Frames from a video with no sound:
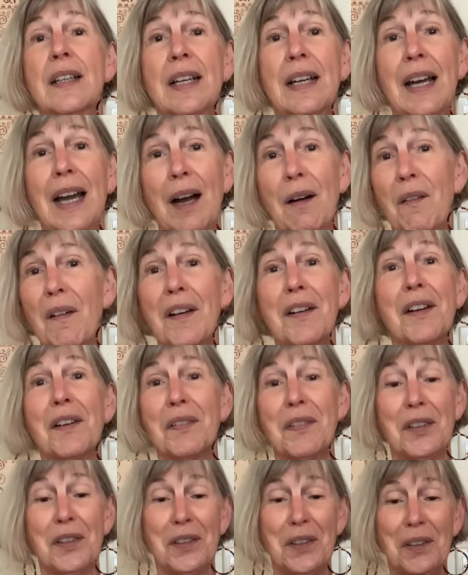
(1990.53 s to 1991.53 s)
How
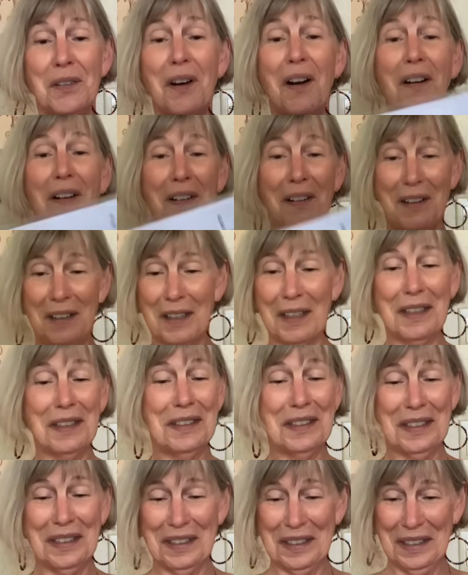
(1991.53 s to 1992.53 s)
wonderful you all are
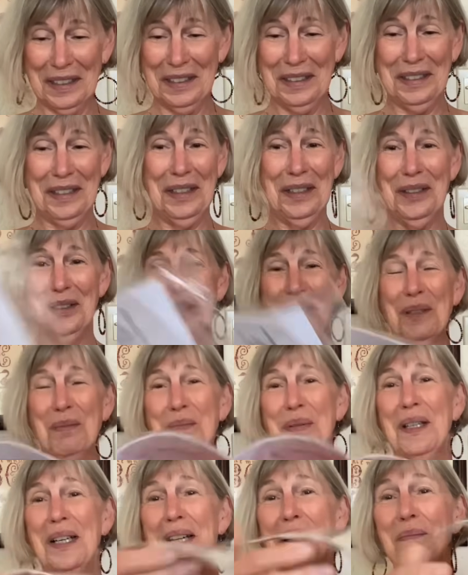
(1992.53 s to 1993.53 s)
to continue to
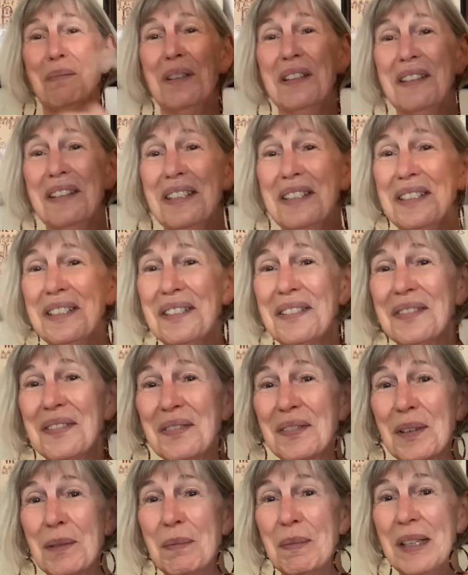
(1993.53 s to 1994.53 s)
put up with this
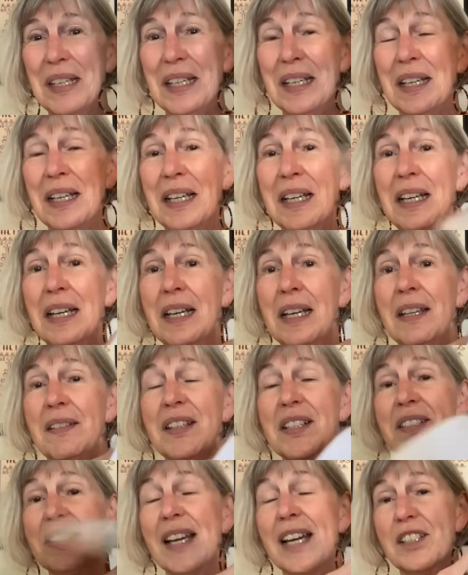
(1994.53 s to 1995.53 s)
for me.
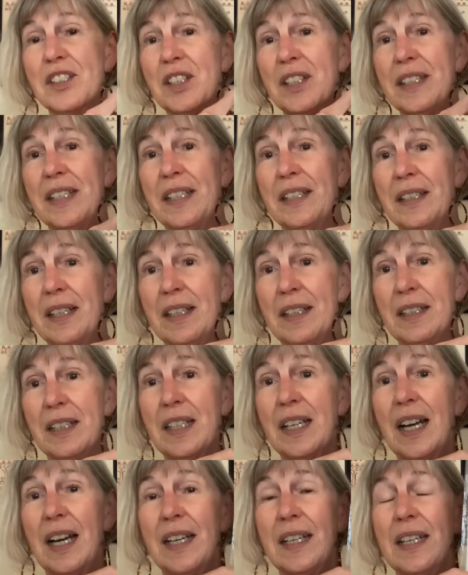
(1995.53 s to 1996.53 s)
This actually
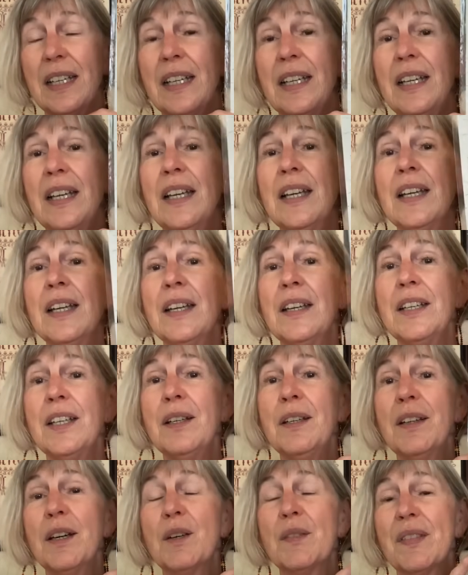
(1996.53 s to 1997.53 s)
got,
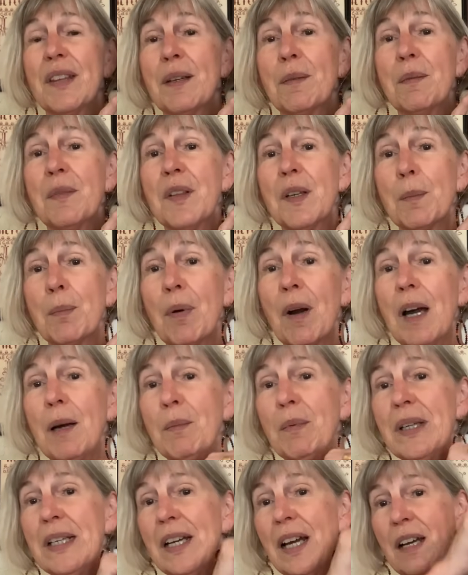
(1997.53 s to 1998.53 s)
you know, they're
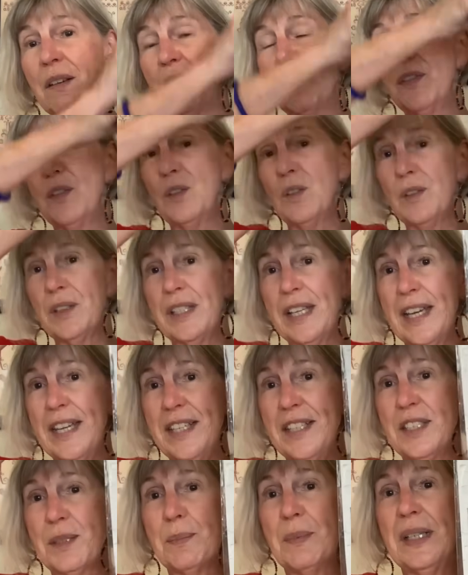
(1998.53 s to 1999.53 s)
probably not full
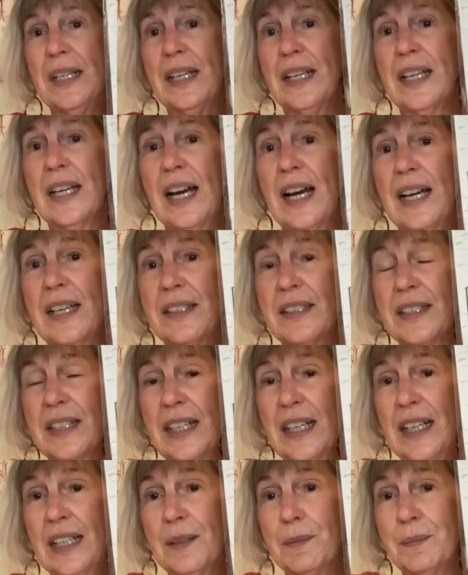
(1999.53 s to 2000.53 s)
days, but it got
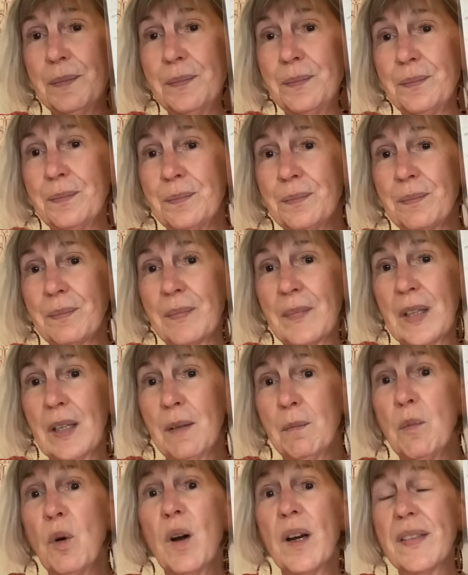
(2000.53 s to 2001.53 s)

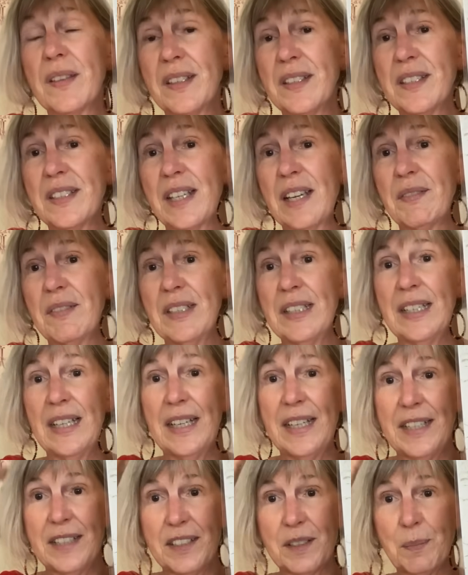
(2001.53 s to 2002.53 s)
more than 7
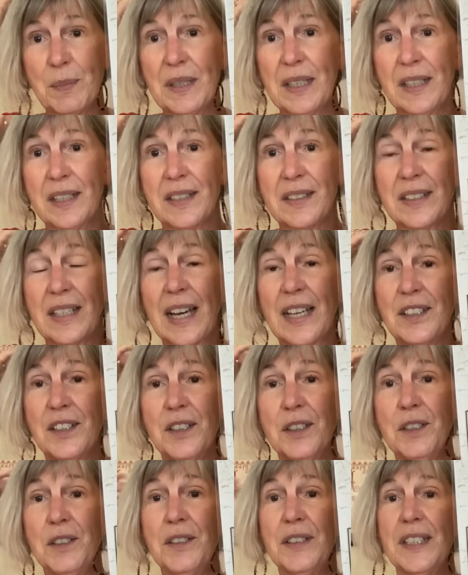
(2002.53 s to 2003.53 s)
days because I
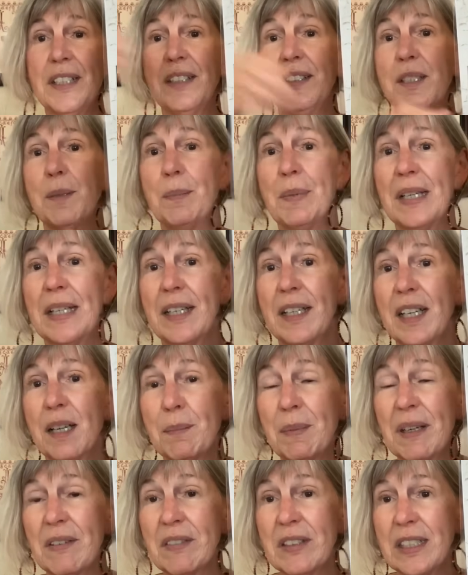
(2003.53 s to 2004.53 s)
do tend to pick it
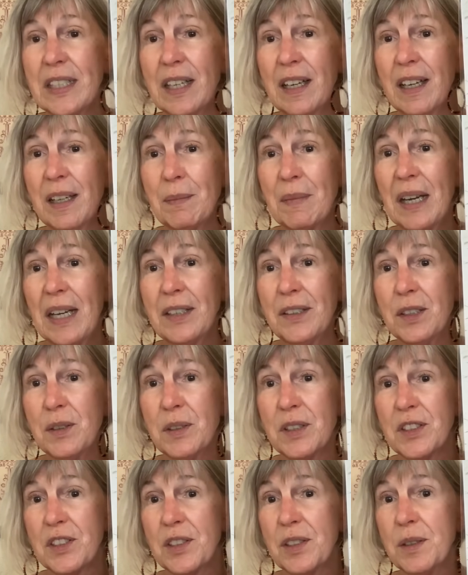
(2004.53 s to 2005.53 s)
up every time I do
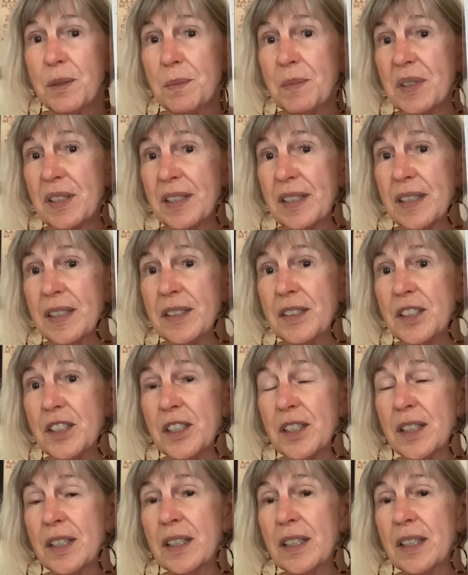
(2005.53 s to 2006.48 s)
a zoom stitch.